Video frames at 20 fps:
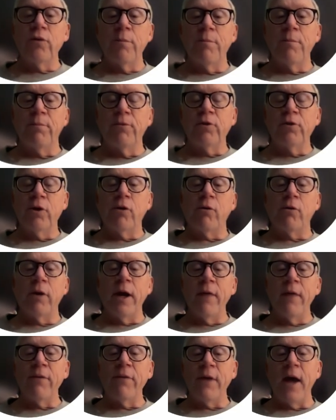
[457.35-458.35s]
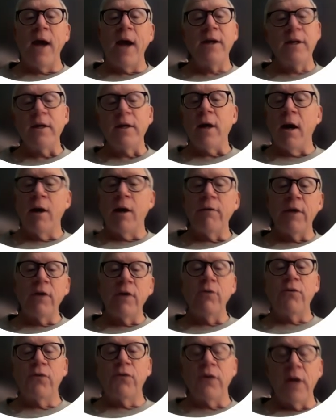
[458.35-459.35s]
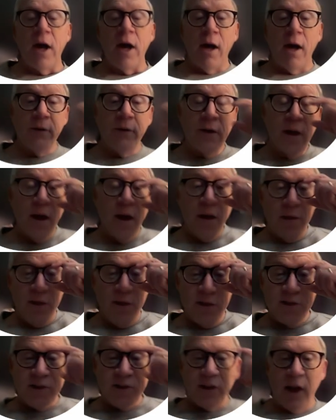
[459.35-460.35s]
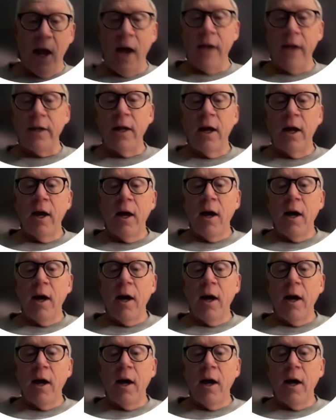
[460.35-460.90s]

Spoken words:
to create the ID card that you see on this slide.